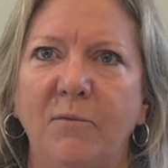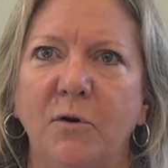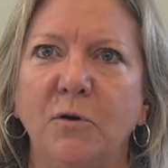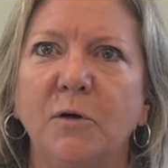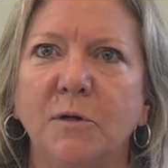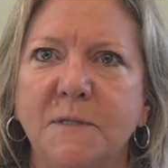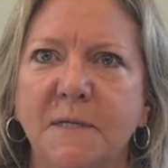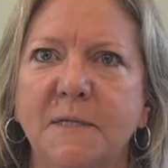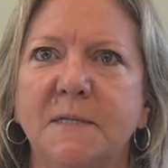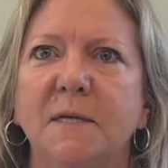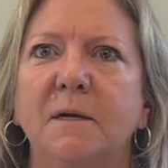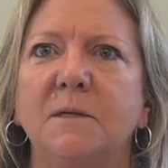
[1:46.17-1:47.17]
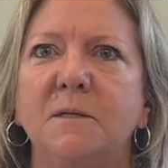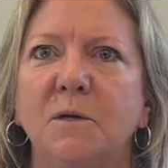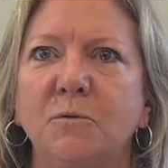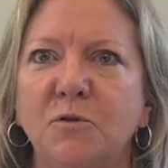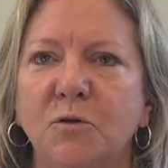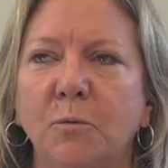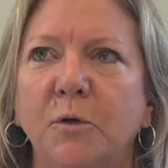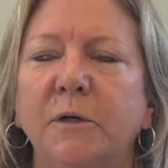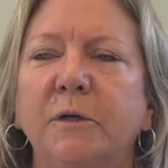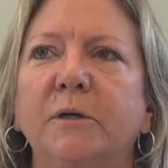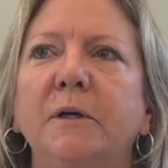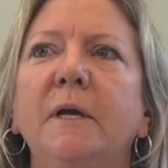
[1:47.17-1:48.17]
our nurses and a social
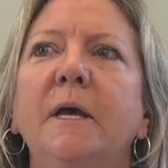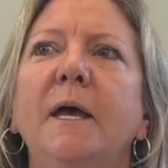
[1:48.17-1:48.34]
worker